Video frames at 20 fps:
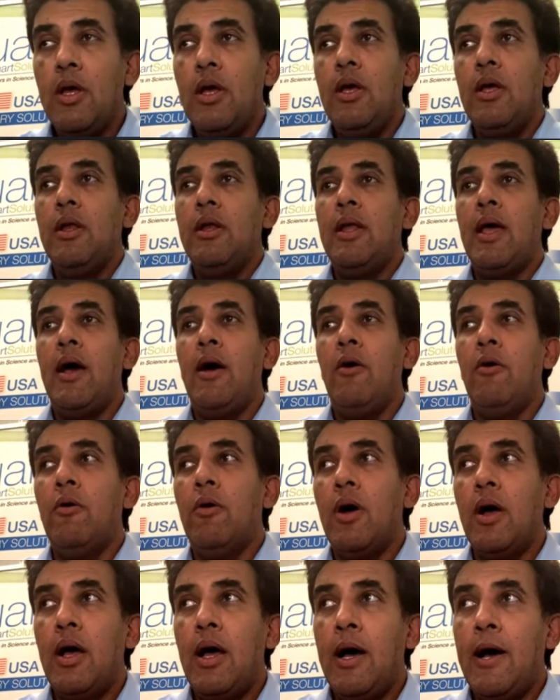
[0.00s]
Now,
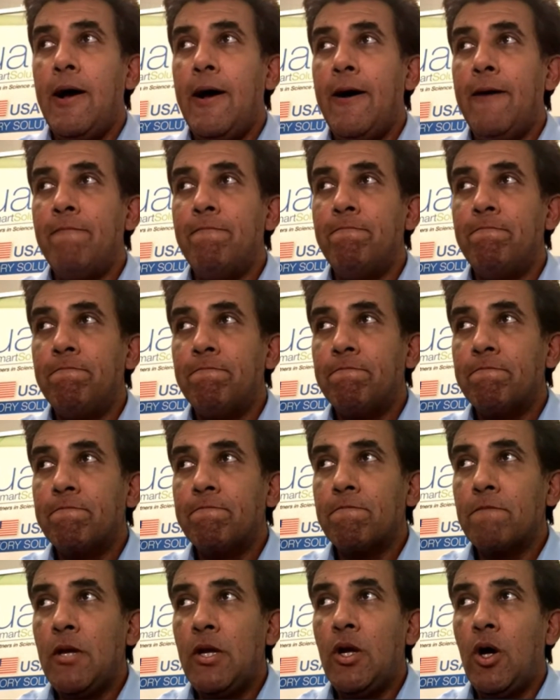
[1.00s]

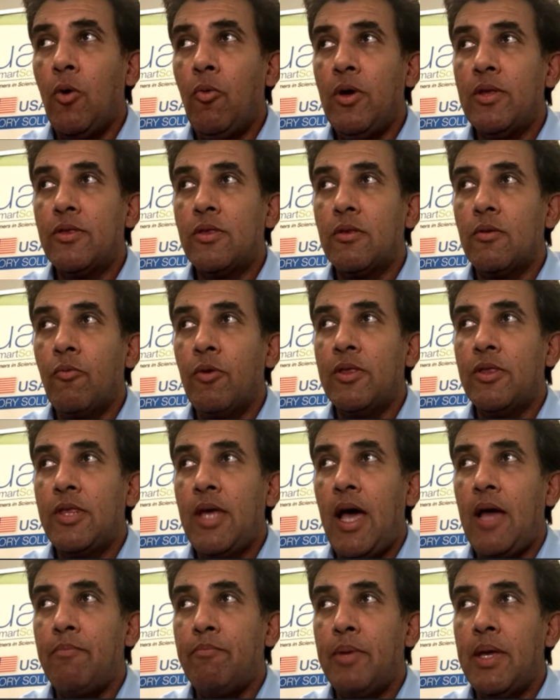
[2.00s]
with
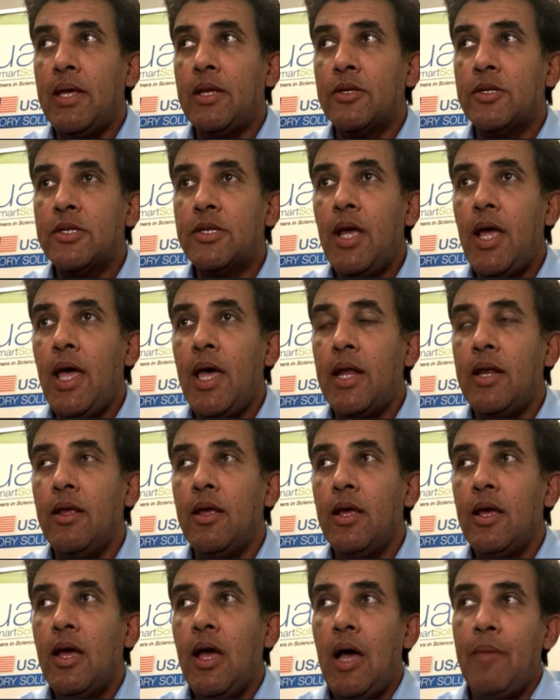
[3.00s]
that being said,
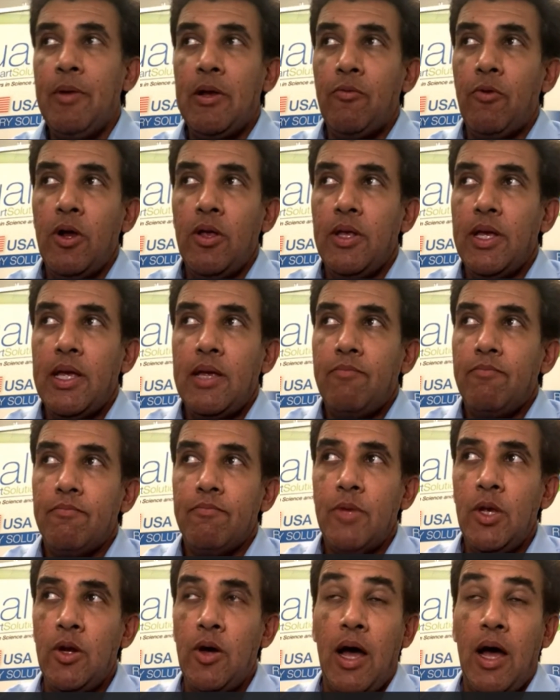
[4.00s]
I mean, really,
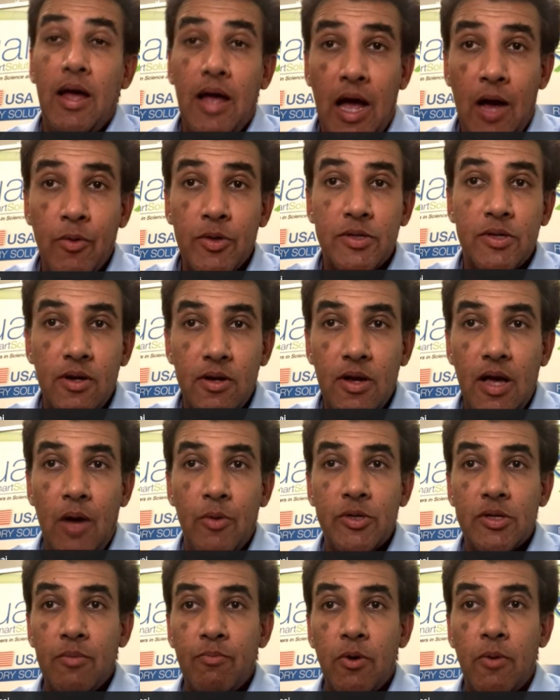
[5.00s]
I was
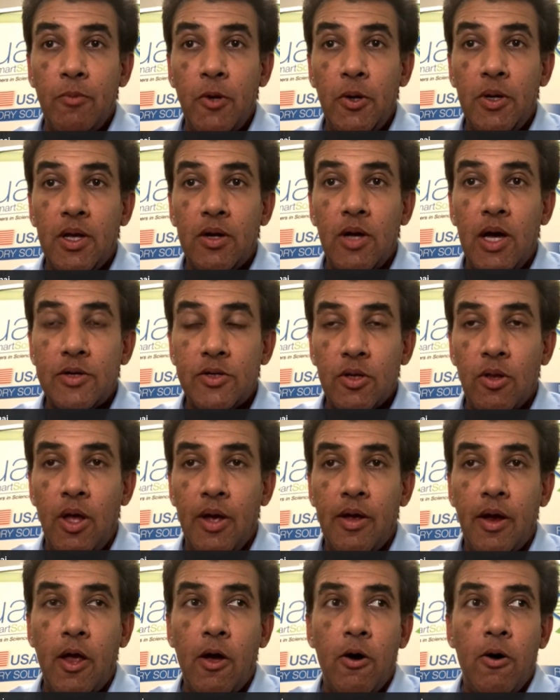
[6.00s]
in Bermuda not so long
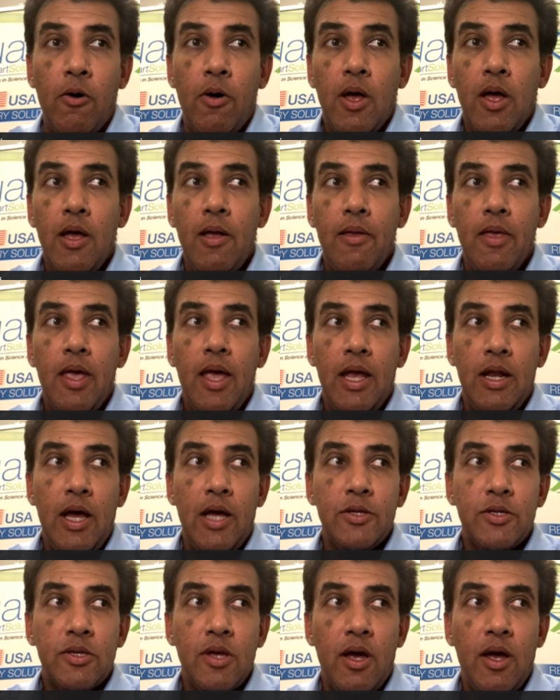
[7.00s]
ago, and I
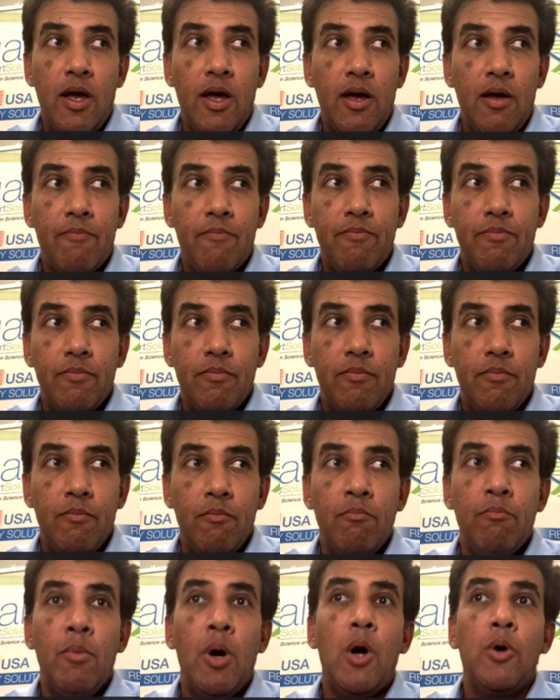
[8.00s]
saw
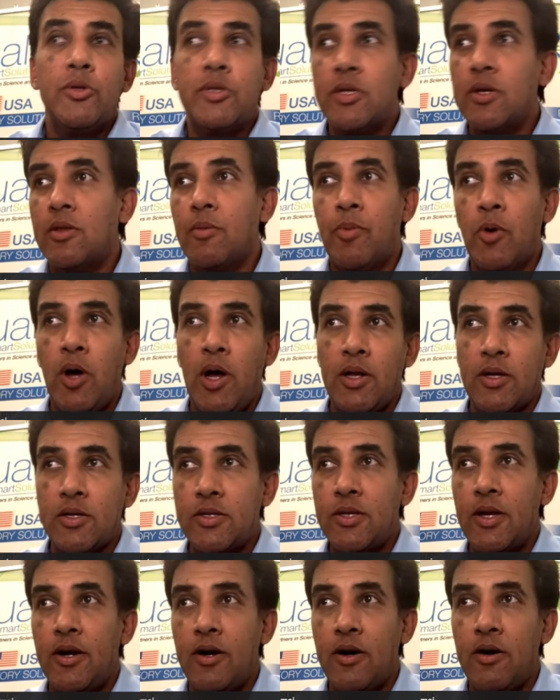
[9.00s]
most of the products
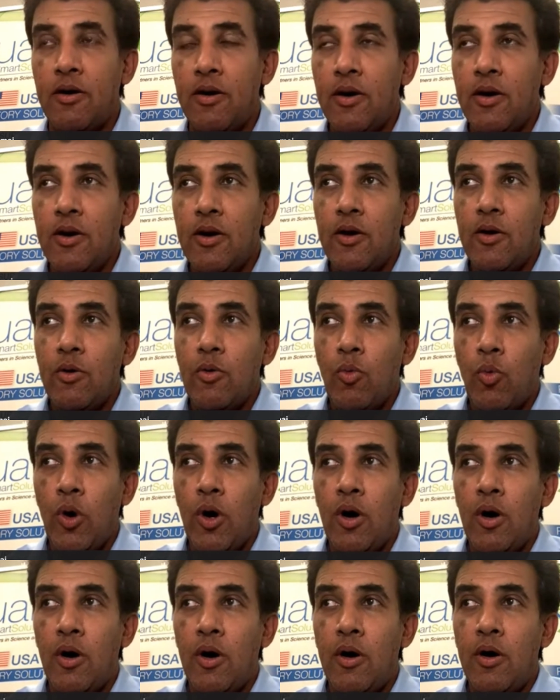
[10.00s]
there
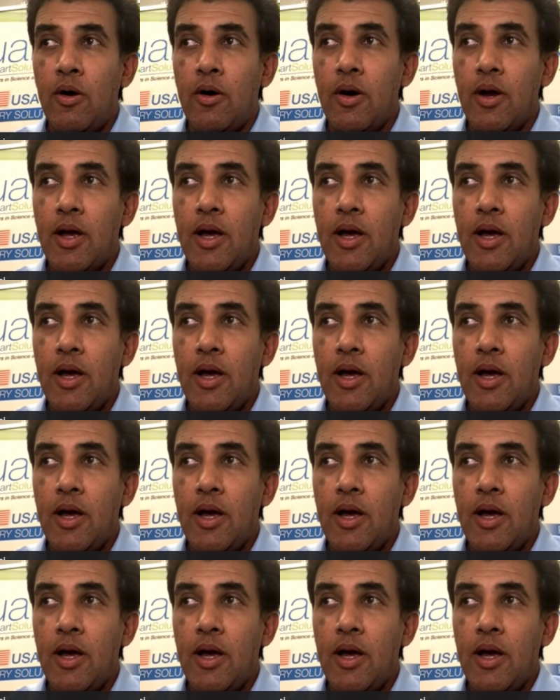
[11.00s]
were